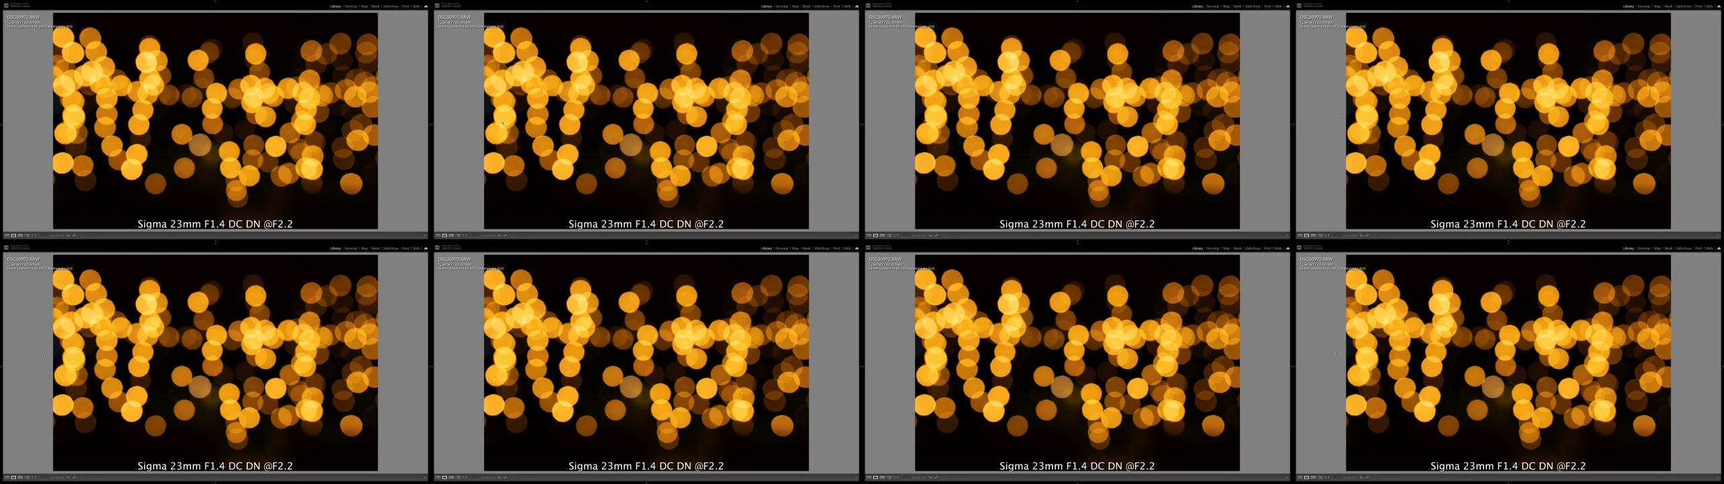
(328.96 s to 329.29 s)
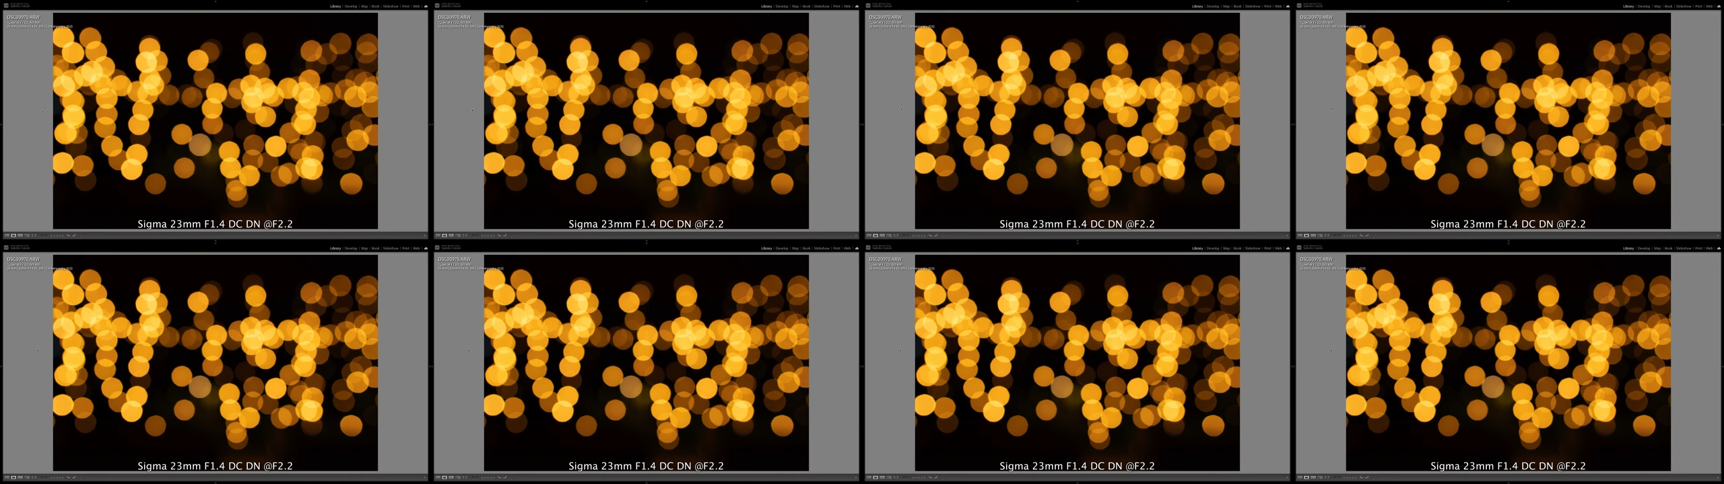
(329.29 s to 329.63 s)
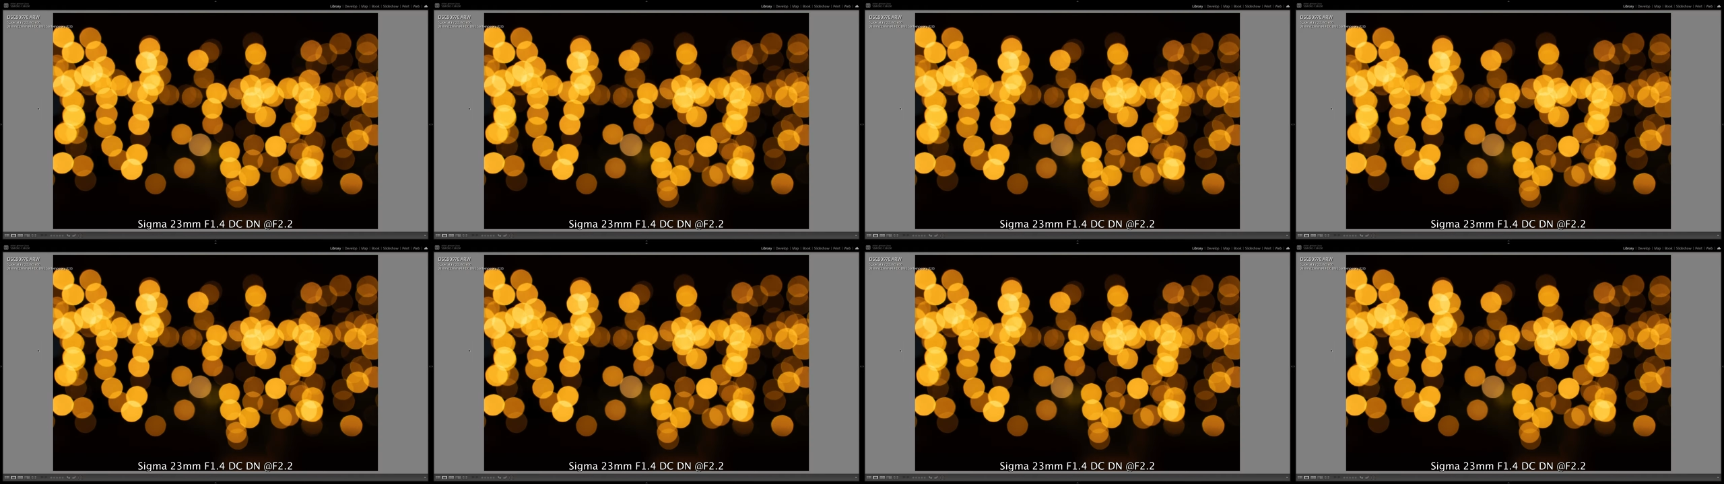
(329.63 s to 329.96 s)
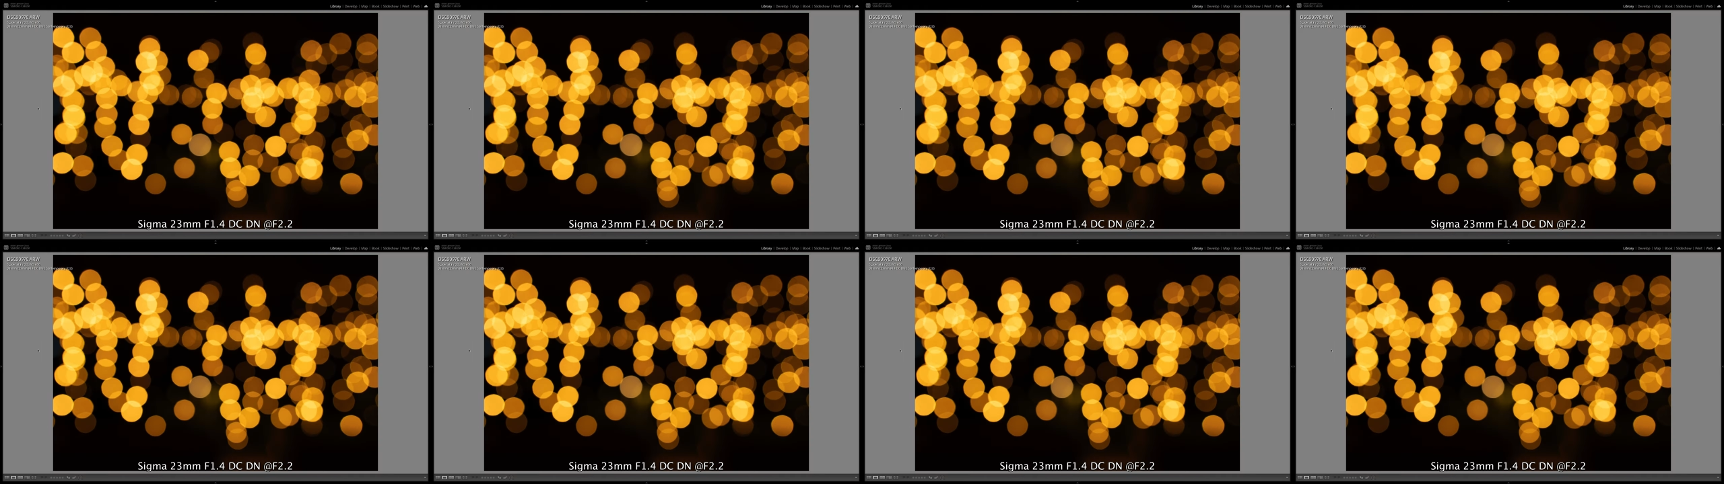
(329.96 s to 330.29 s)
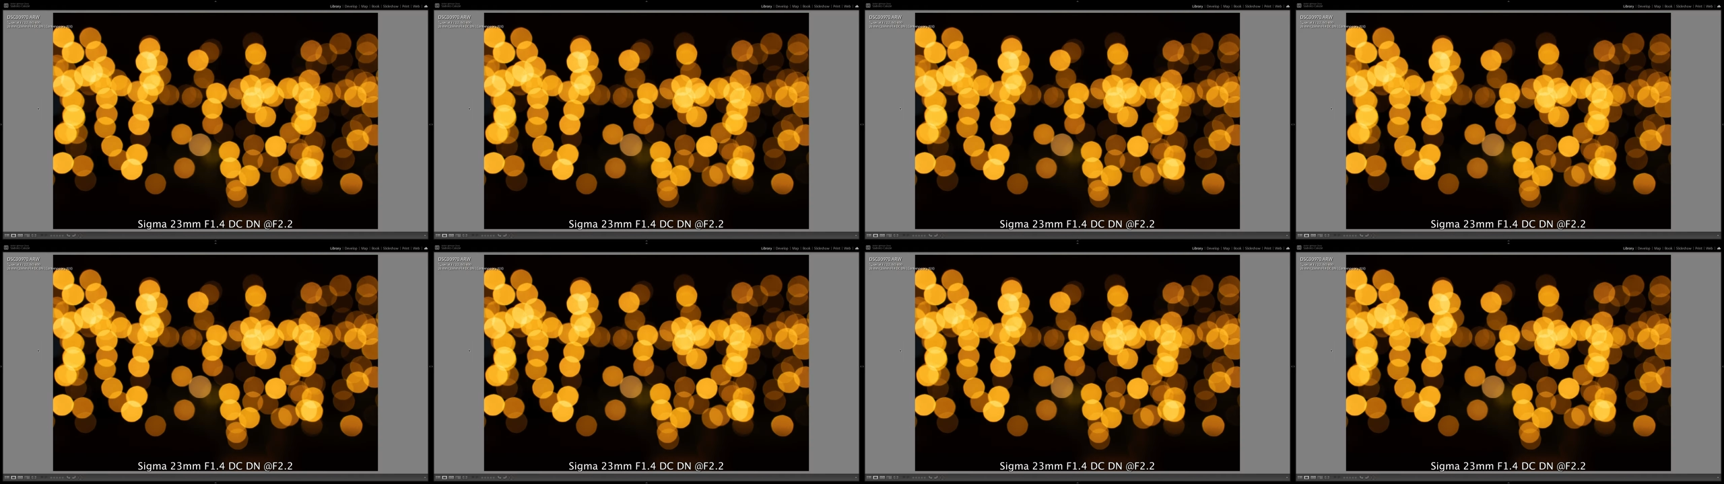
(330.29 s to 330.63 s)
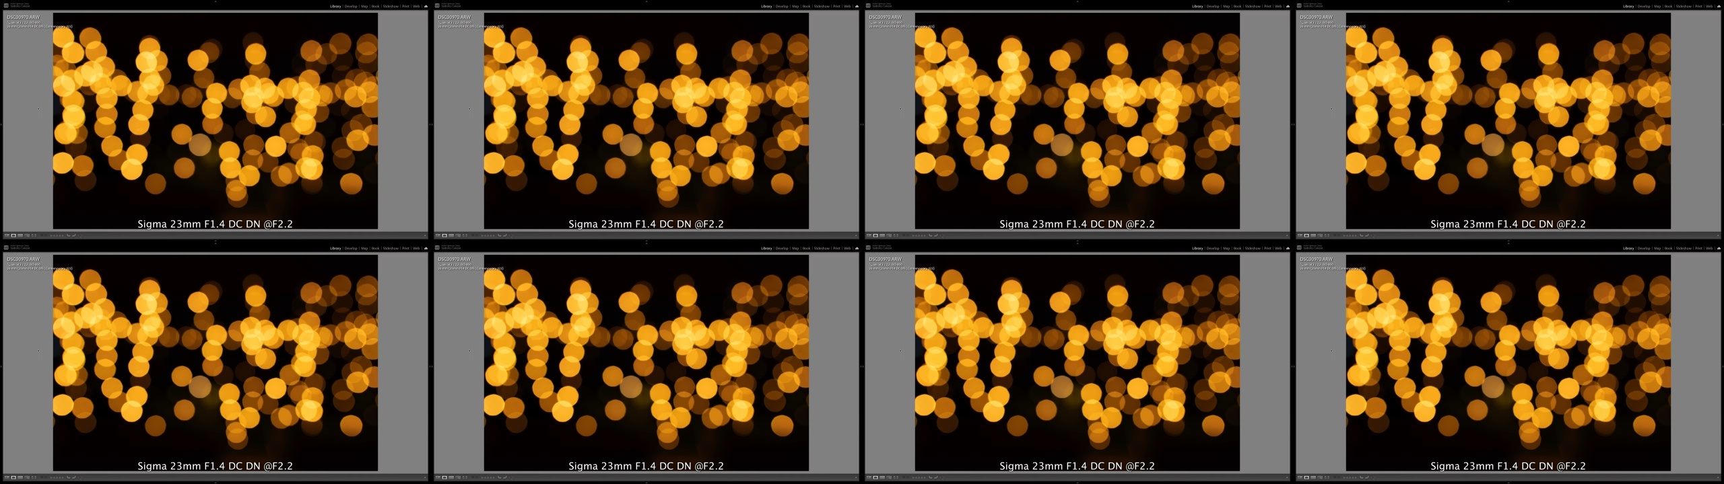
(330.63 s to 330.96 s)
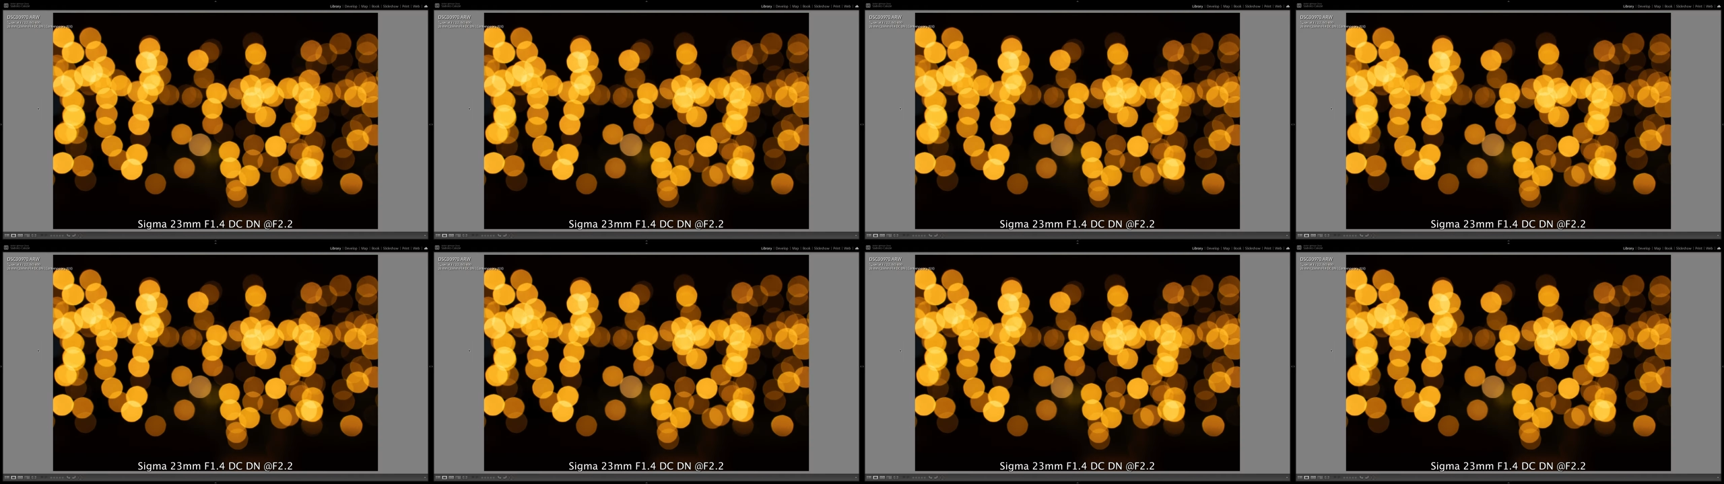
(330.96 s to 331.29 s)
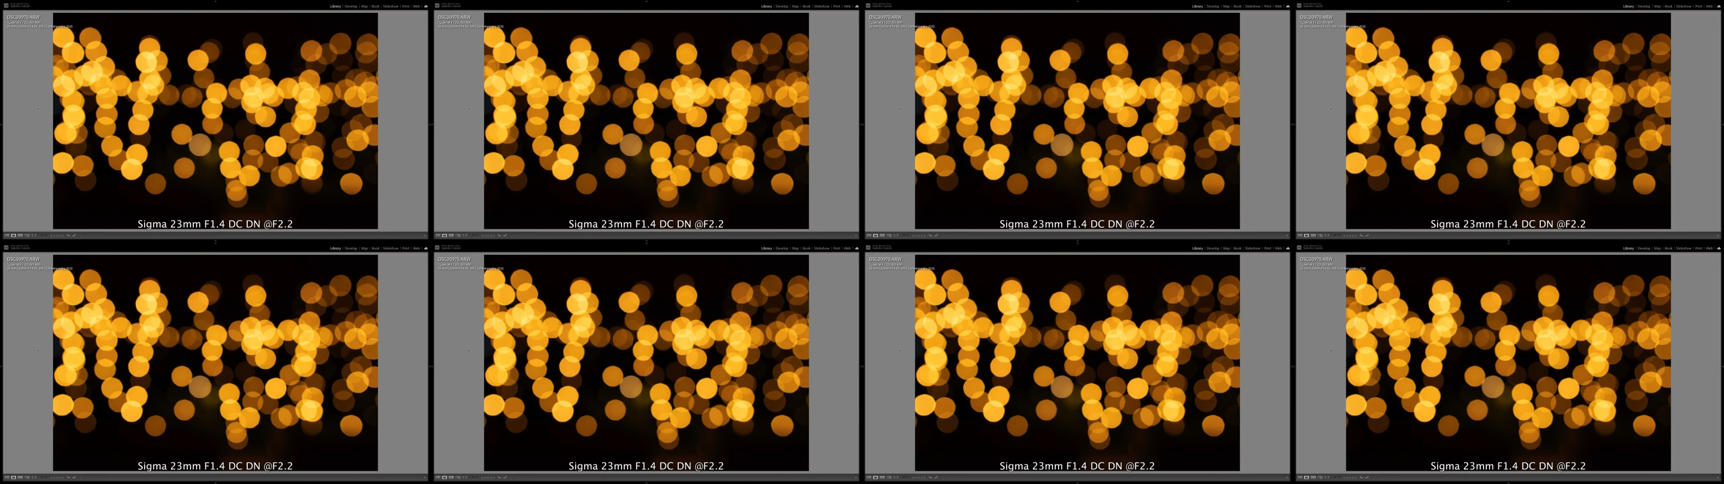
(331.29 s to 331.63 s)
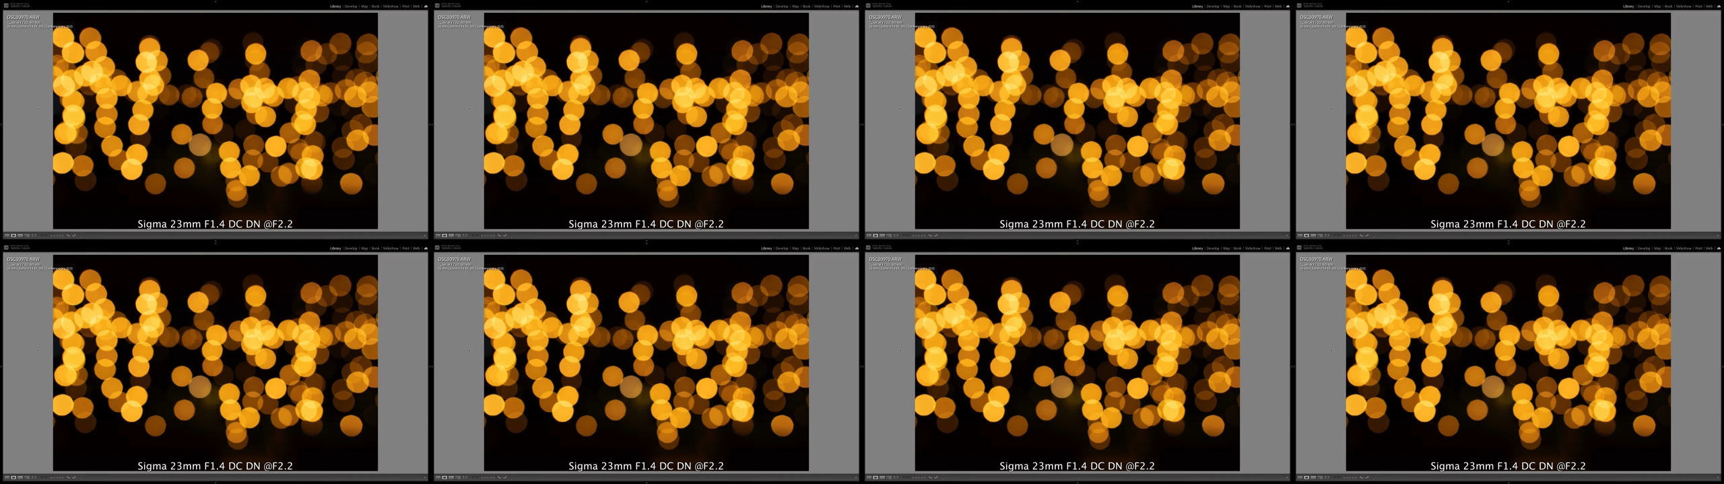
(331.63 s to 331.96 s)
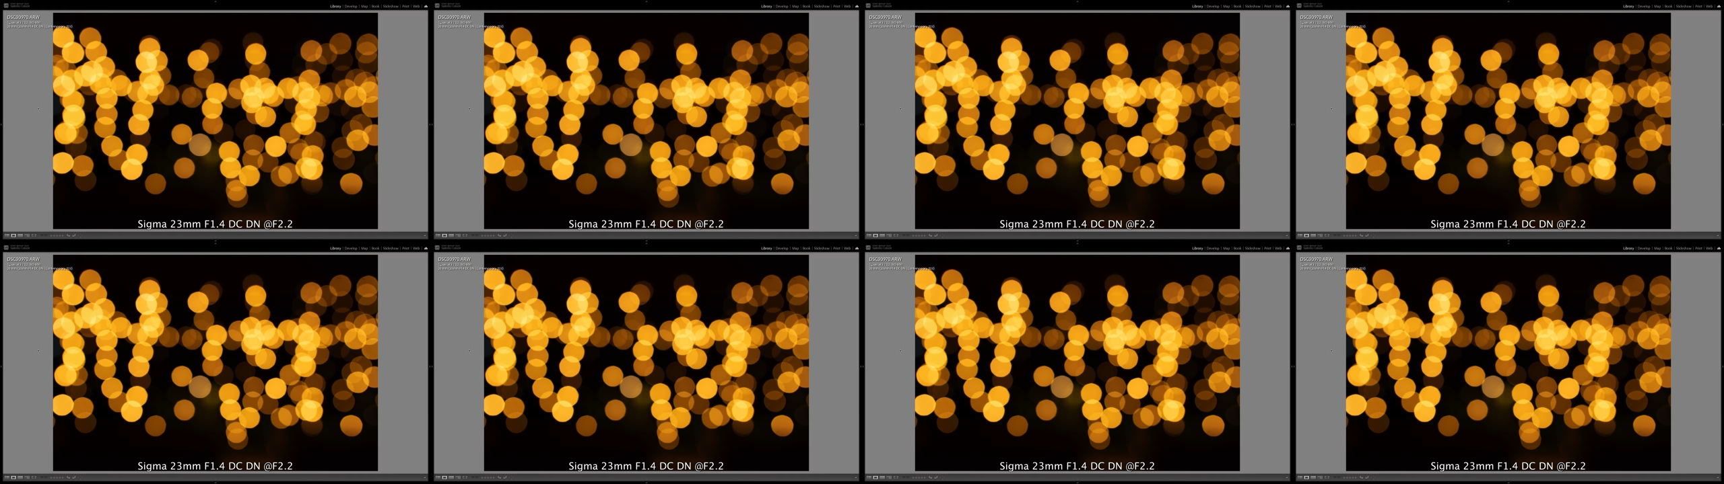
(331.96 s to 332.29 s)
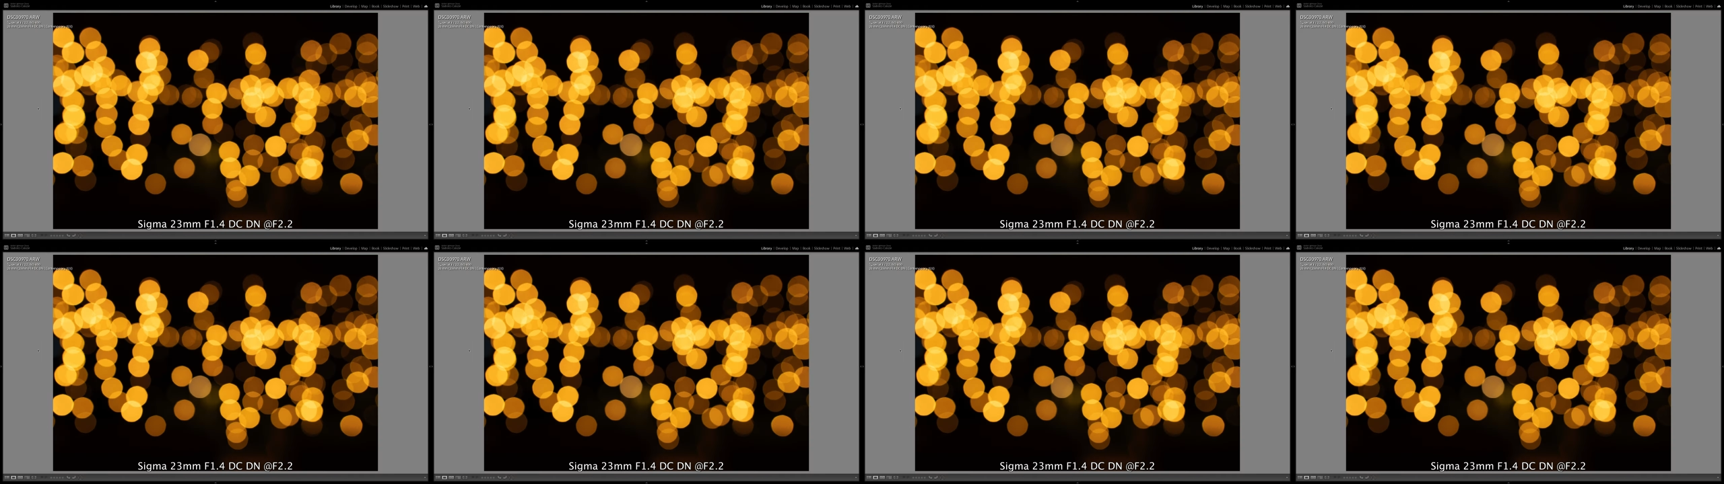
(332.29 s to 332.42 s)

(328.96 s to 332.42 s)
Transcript: Nobody's mouth can be seen.